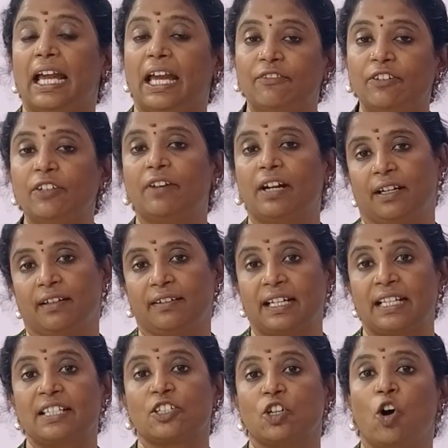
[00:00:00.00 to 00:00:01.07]
everyone
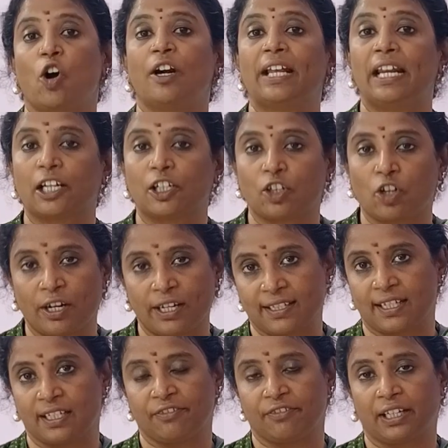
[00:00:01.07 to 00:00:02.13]
trusts on electronic
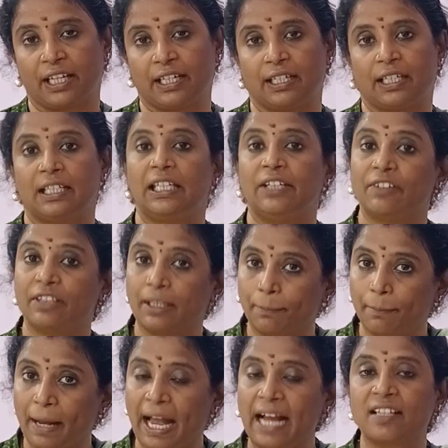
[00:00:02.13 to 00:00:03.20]
certificate. Even the
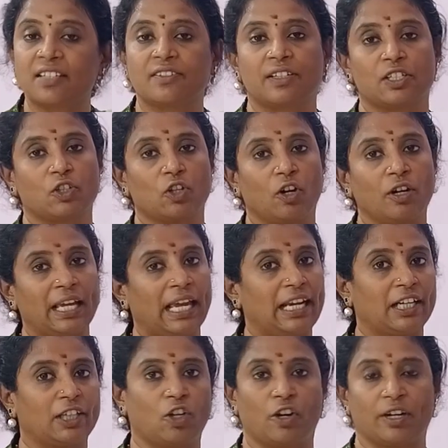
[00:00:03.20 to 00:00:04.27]
banks trust on
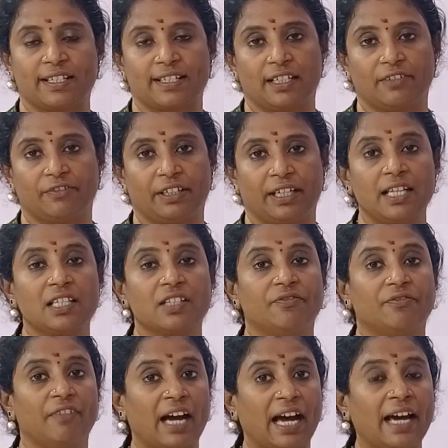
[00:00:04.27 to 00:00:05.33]
electronic certificates
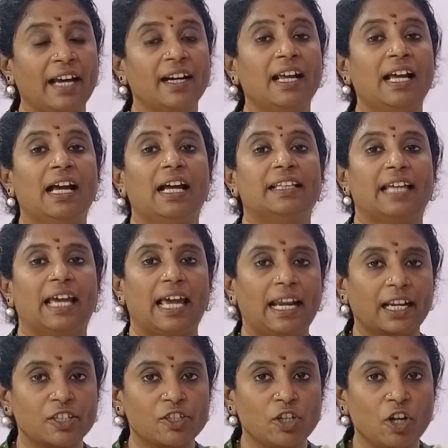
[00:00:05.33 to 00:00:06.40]
where the
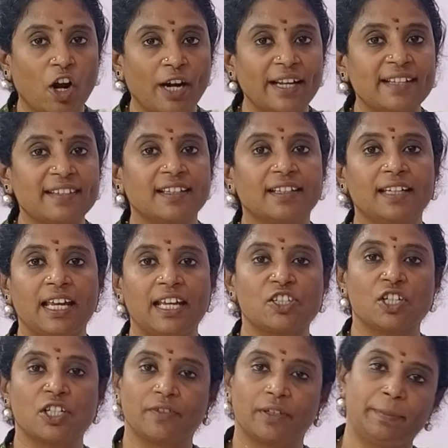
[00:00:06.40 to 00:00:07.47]
electronic
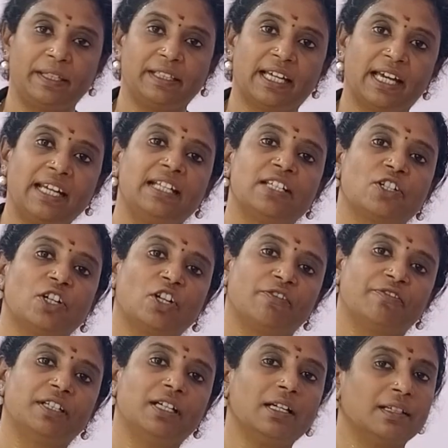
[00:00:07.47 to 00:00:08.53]
signatures will be there instead
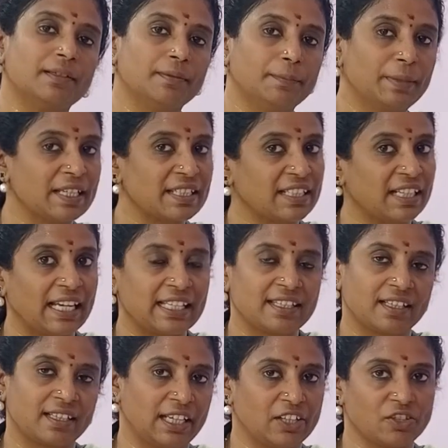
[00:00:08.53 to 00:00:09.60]
of the personalized
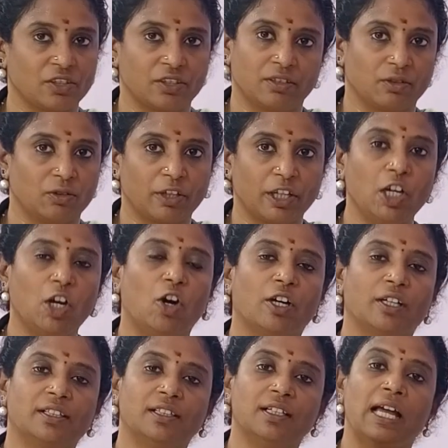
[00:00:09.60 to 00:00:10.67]
signature, okay, or
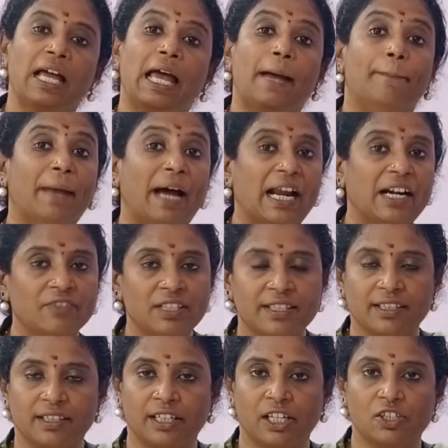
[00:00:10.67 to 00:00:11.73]
the manual
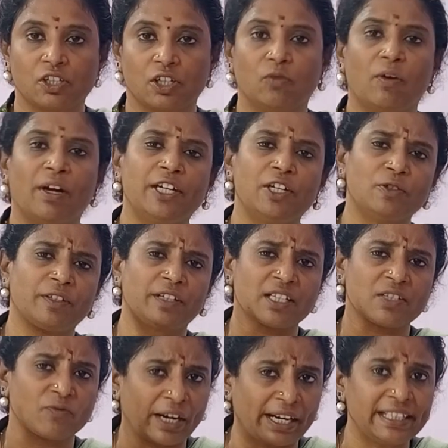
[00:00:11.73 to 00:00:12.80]
signature.
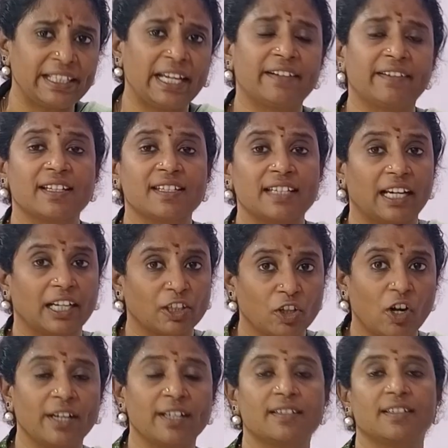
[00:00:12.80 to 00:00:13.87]
Why they trust
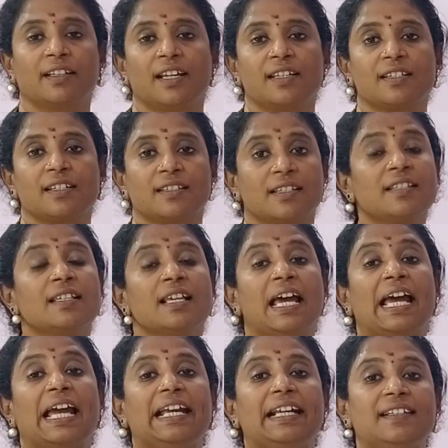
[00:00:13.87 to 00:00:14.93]
electronic signatures is
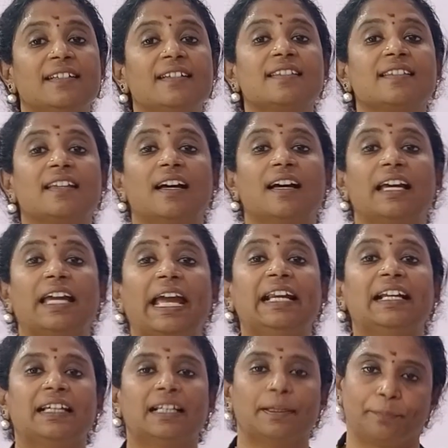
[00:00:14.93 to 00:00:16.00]
it is
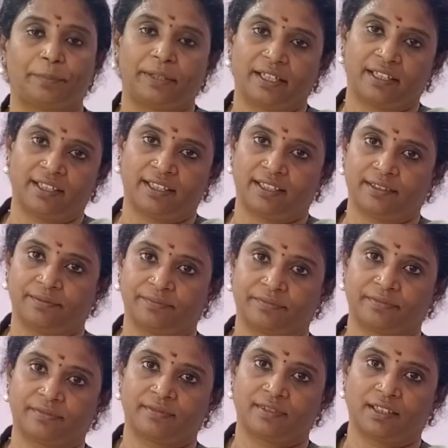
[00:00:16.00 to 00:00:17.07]
encrypted,
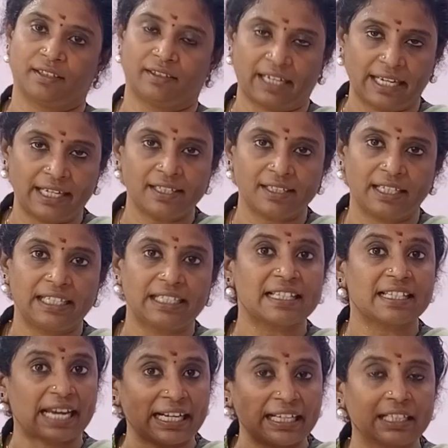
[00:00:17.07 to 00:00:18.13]
right? It is
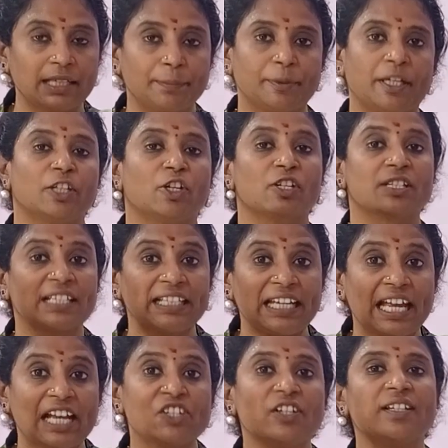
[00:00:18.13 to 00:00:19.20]
encrypted. Your
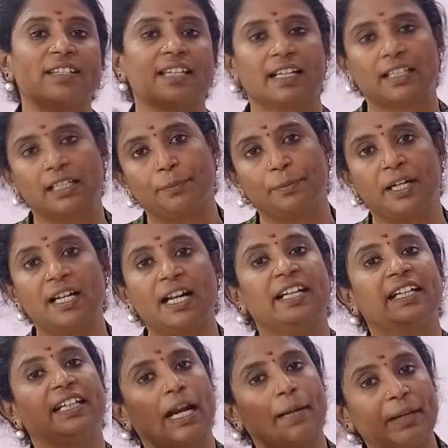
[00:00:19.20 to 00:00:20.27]
signature is encrypted and
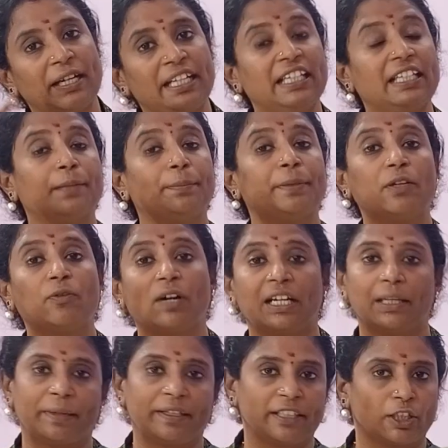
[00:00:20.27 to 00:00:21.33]
it can be decrypted only
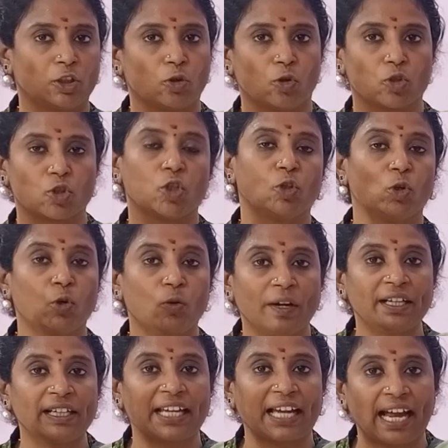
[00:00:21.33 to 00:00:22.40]
by that code. So no
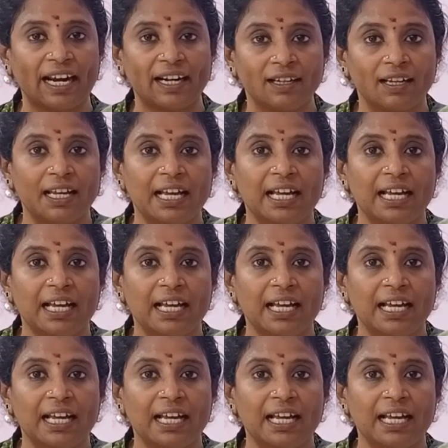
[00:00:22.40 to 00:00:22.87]
one can